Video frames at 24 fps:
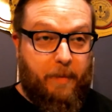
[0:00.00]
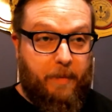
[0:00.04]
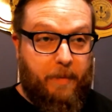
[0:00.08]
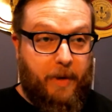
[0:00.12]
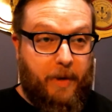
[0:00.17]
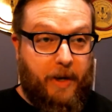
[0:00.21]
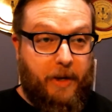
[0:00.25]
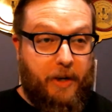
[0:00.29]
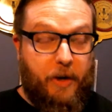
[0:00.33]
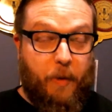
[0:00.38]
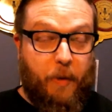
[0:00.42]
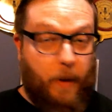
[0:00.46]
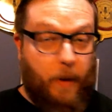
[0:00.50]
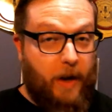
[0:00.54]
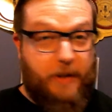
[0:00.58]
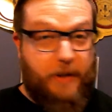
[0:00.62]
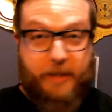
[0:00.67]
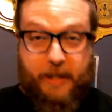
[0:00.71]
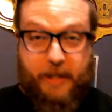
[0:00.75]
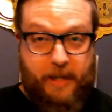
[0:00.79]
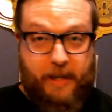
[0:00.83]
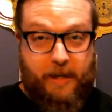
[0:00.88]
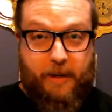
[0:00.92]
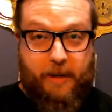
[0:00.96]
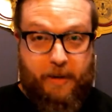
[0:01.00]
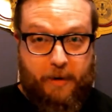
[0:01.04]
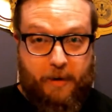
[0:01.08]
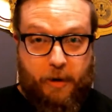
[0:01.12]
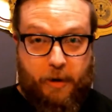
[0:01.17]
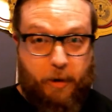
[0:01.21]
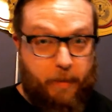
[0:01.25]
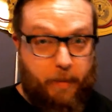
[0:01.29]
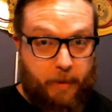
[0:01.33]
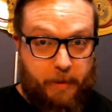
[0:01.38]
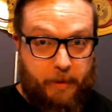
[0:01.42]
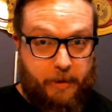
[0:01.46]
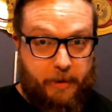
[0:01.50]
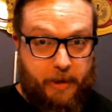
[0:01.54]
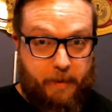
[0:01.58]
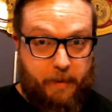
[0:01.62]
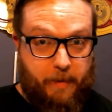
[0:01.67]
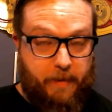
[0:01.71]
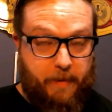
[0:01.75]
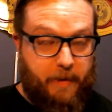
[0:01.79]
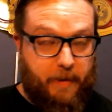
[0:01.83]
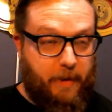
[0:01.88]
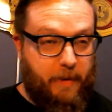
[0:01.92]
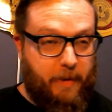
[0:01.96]
but you're watching another no bullshit
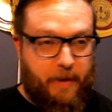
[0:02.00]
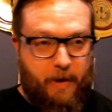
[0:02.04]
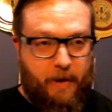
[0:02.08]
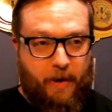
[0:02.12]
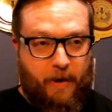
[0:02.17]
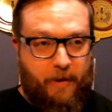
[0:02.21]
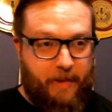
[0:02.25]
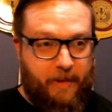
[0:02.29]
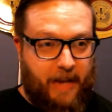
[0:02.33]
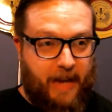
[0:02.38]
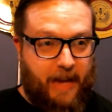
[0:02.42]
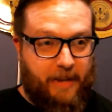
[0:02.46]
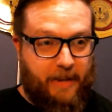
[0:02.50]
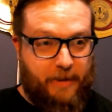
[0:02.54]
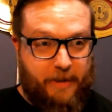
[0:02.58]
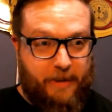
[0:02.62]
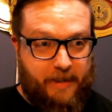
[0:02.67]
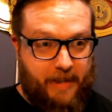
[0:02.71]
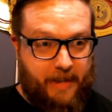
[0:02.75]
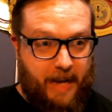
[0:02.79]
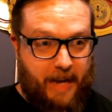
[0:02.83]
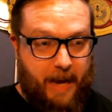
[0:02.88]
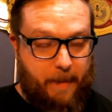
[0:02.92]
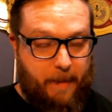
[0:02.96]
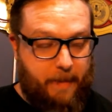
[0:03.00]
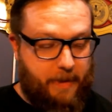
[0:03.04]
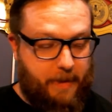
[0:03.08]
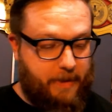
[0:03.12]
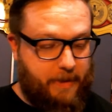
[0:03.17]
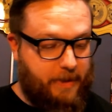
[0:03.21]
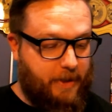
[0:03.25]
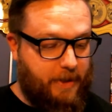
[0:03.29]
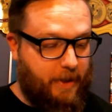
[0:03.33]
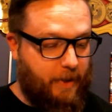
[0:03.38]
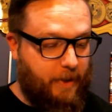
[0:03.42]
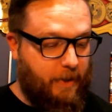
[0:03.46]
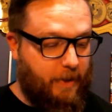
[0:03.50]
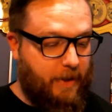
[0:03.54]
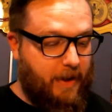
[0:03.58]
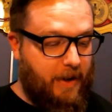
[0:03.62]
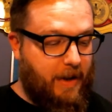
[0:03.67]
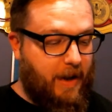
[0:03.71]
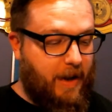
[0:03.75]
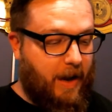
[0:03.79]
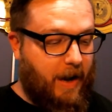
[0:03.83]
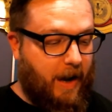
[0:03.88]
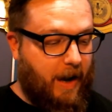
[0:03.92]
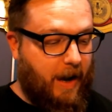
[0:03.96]
review, and all that just happened. So,
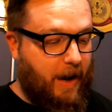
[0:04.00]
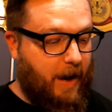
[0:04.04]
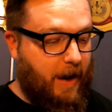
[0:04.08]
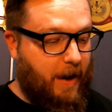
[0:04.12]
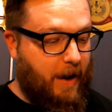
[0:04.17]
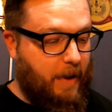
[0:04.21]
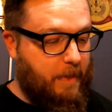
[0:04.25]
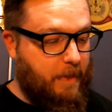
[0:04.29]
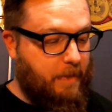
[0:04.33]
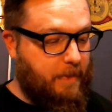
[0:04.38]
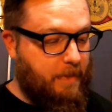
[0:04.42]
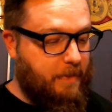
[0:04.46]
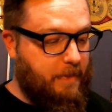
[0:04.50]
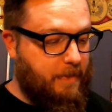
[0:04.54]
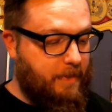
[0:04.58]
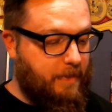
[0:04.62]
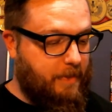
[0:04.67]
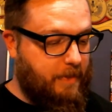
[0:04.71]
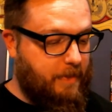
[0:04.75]
um...